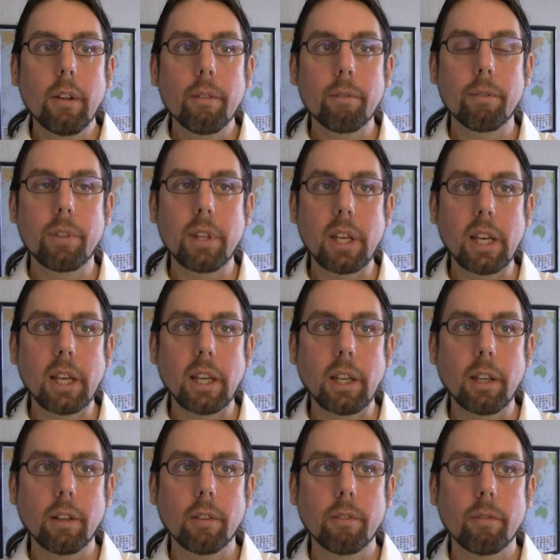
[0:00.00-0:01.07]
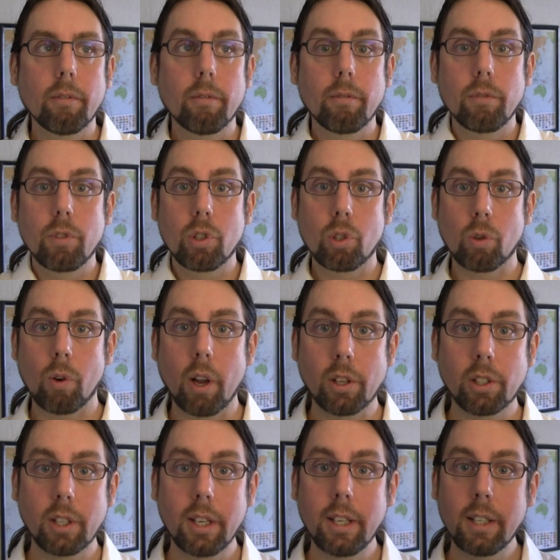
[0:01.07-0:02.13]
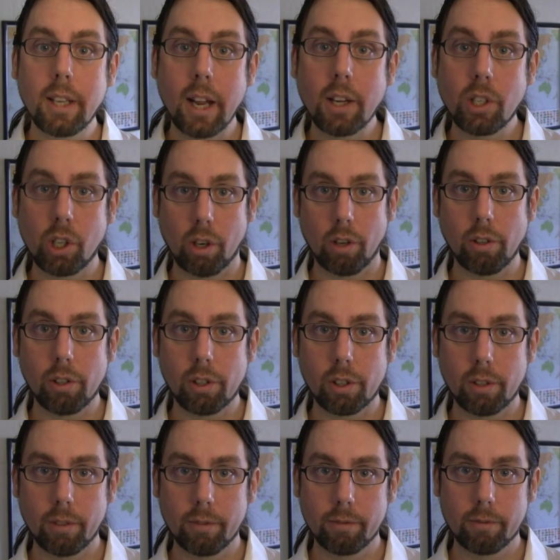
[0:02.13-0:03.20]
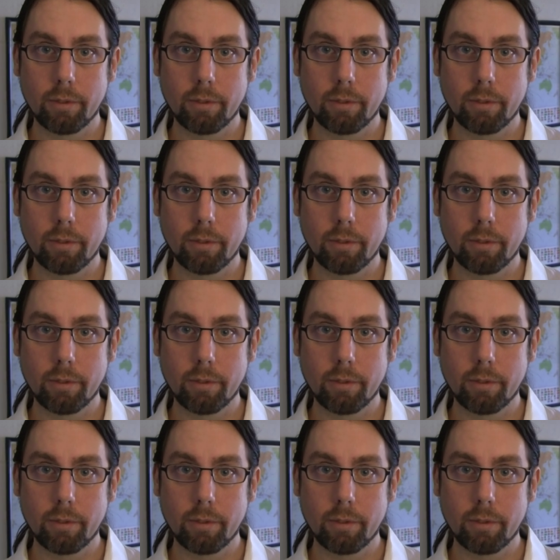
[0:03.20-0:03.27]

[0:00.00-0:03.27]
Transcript: the trust indentures,